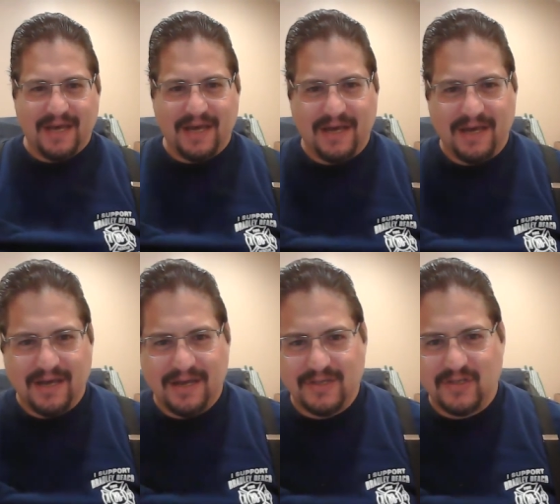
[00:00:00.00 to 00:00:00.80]

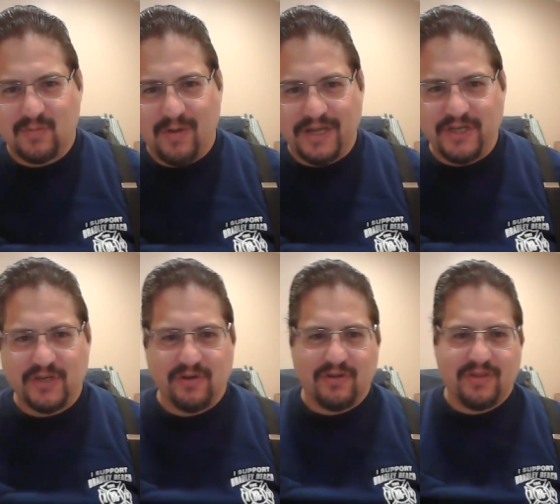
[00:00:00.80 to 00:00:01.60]
a
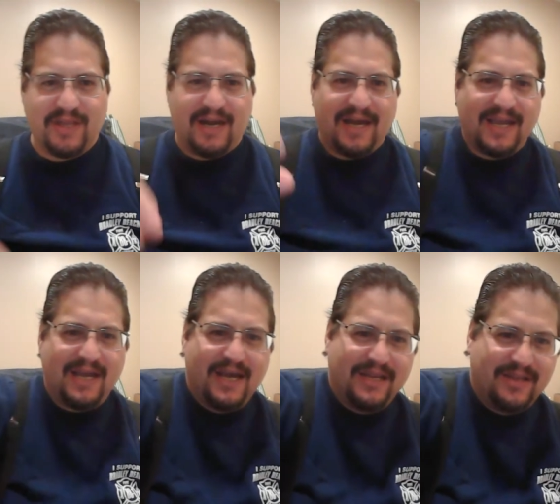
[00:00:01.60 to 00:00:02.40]
sweatshirt that I
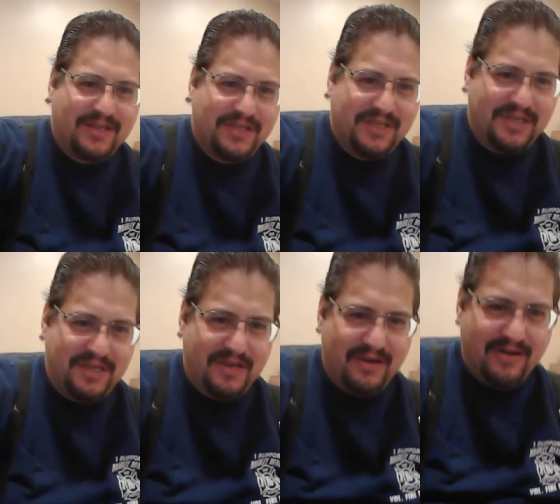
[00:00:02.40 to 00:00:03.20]
got. You can
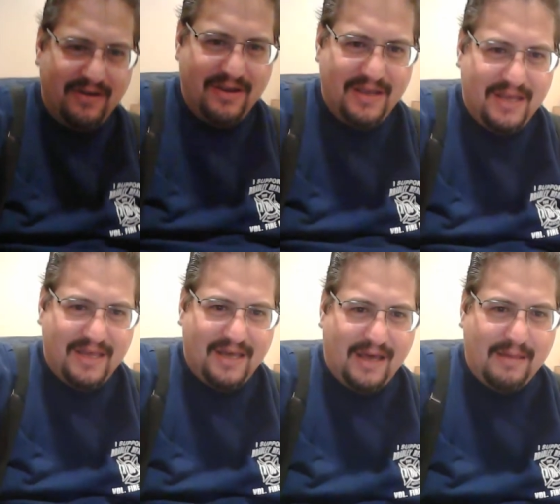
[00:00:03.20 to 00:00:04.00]
see here.
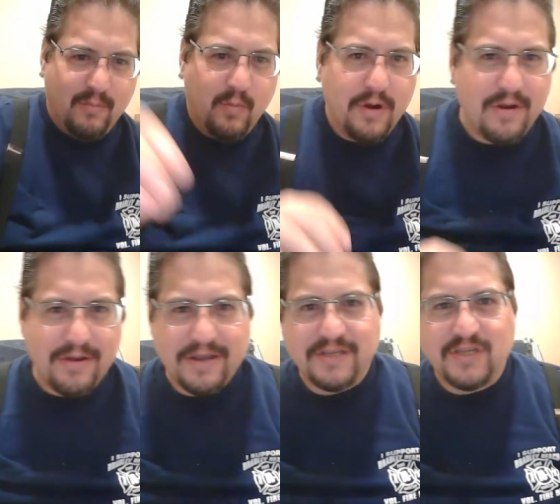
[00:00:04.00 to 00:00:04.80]
I'm
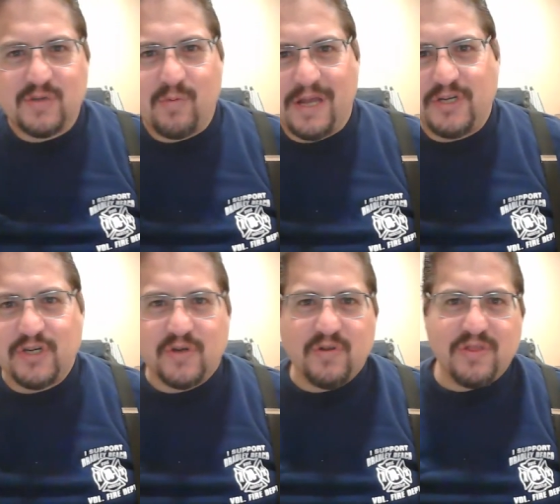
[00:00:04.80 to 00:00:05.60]
wearing a
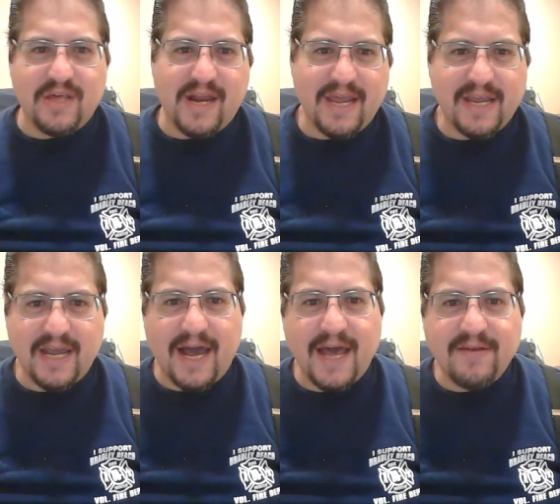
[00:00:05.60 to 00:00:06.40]
sweatshirt that I
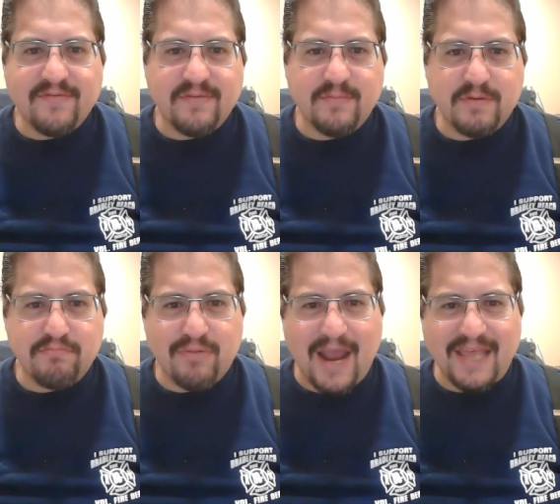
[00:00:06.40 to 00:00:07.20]
got from the
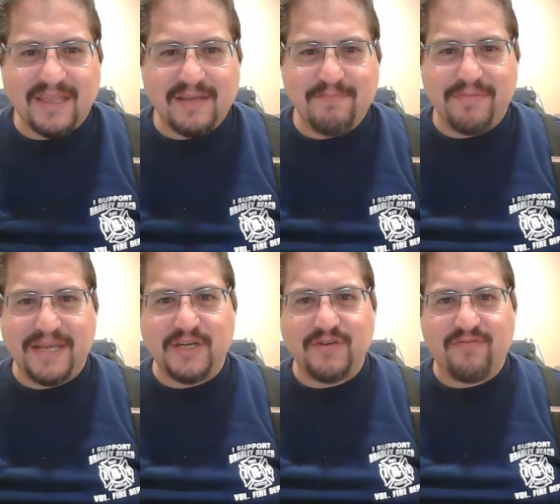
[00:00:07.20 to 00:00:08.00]
Bradley
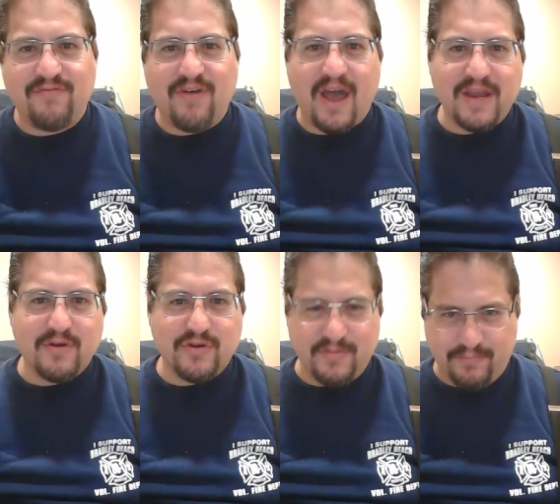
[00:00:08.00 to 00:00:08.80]
Beach
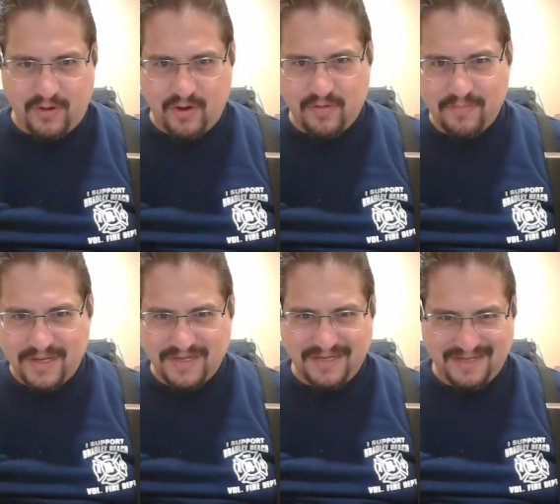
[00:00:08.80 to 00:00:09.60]
Fire Department.